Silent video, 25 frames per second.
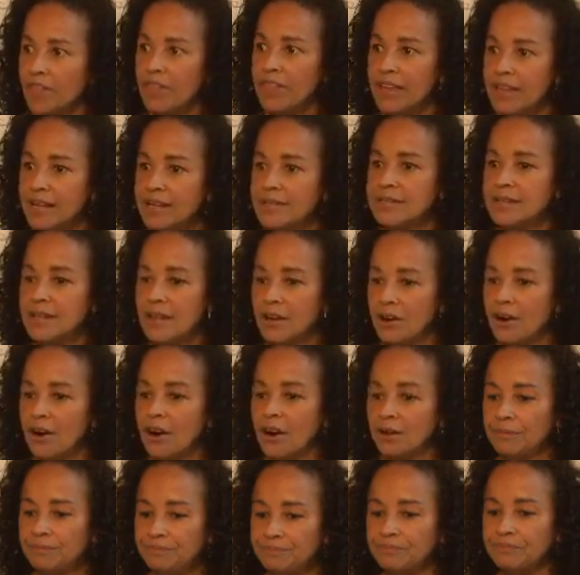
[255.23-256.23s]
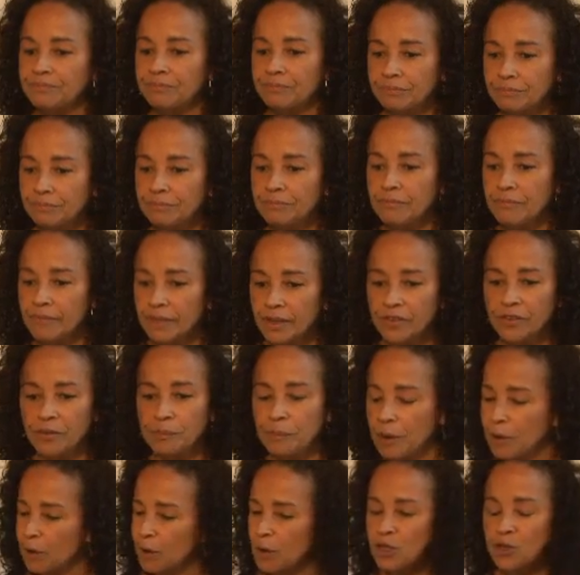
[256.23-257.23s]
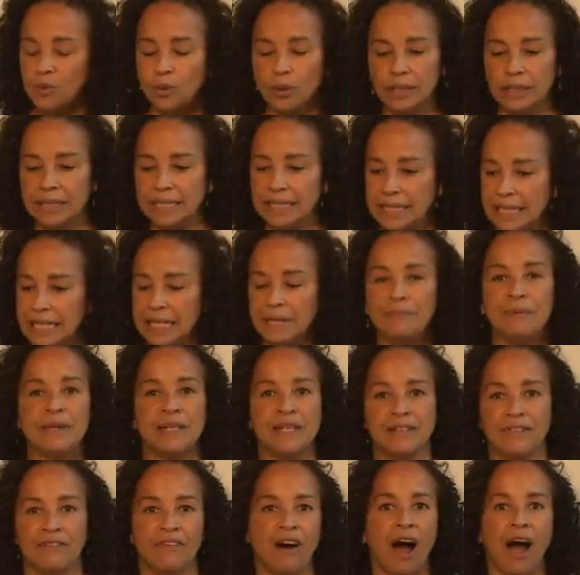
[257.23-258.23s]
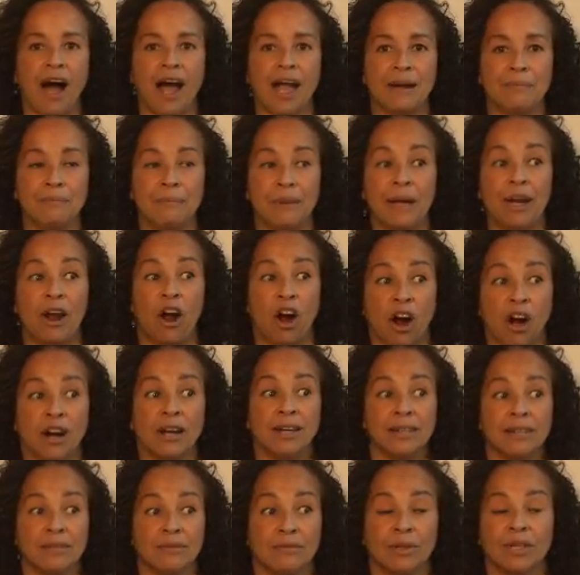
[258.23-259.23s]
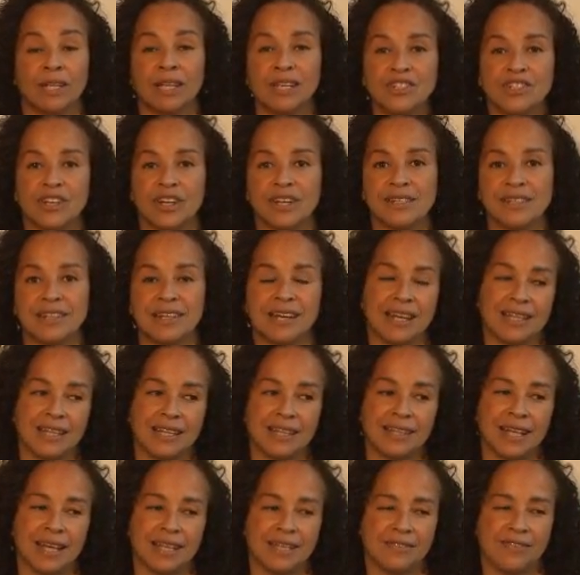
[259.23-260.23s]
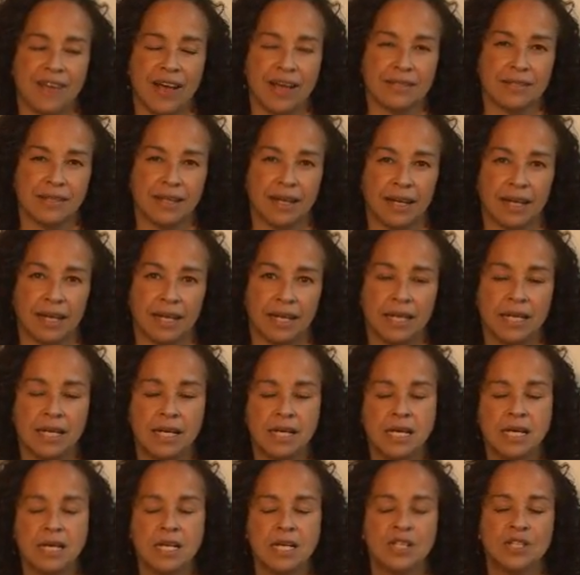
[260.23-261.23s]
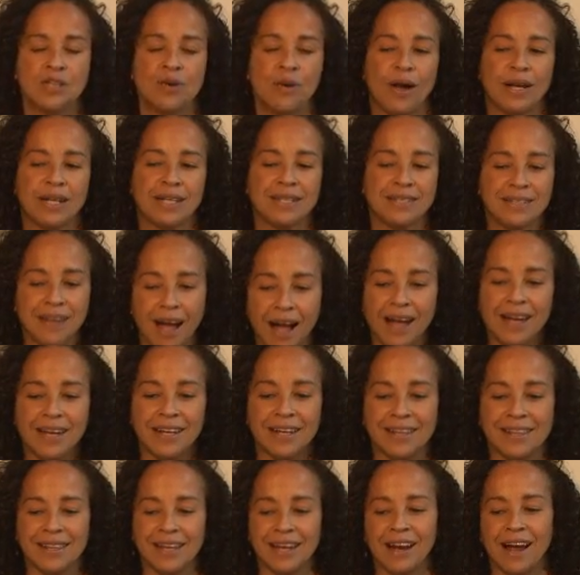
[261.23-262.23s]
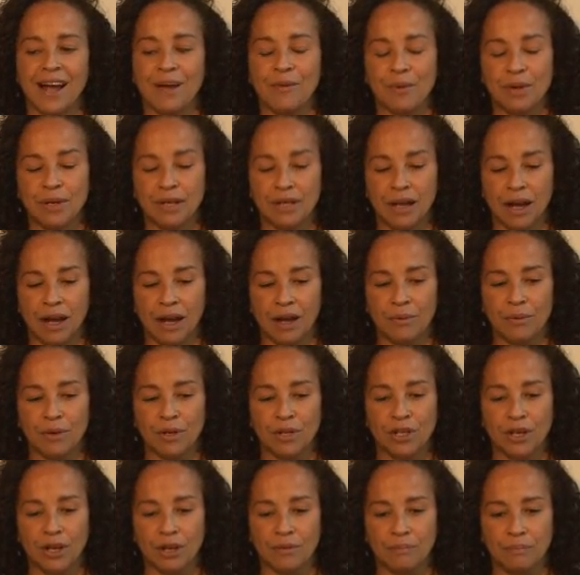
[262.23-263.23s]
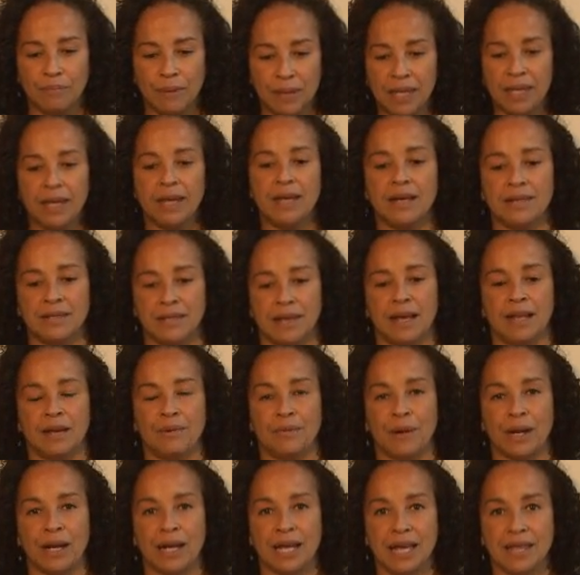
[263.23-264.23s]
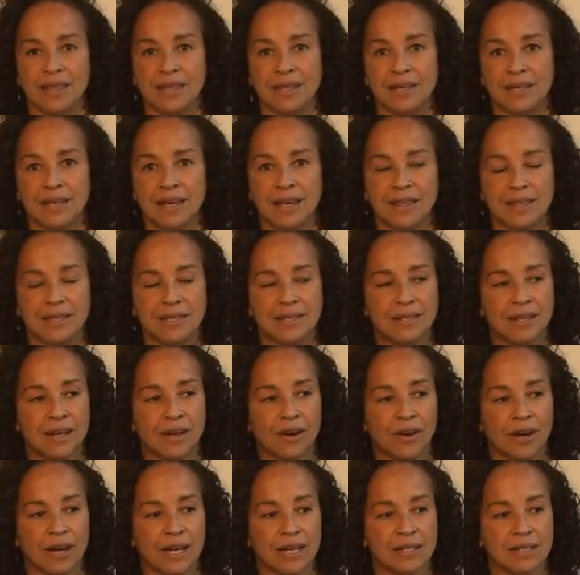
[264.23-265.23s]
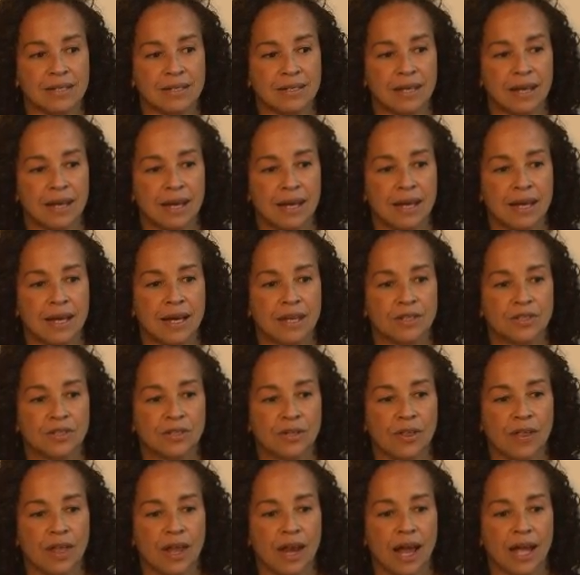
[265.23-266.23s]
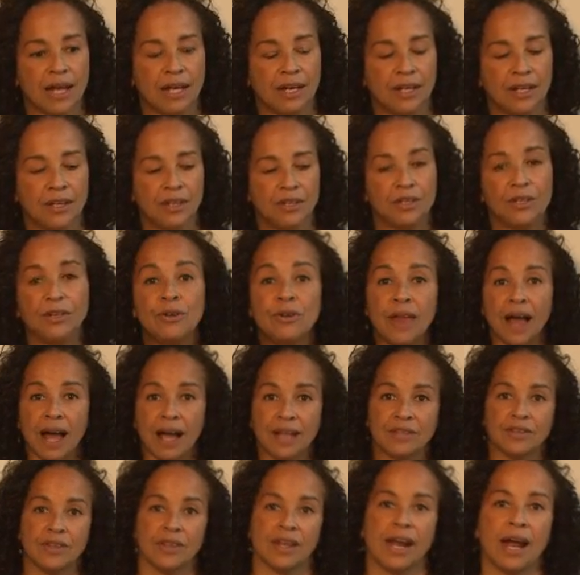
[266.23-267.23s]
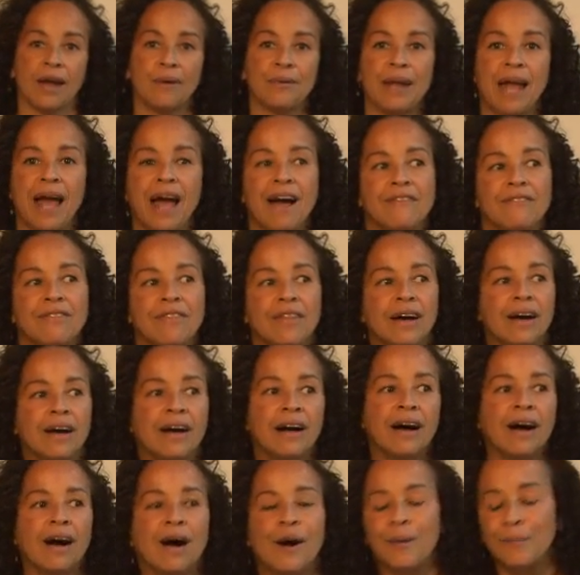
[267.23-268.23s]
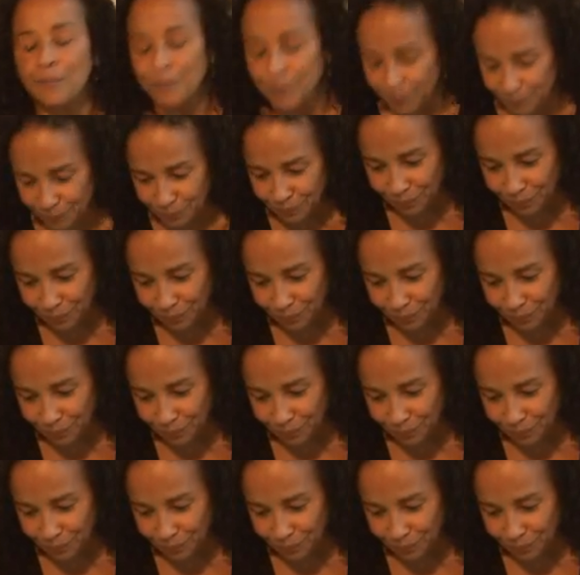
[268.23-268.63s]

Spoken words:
things that are spiritual and deep and divine but aren't religious, and I think that's fascinating. So I decided that I would be a celebrant in the series so that I could do that, so that I would have the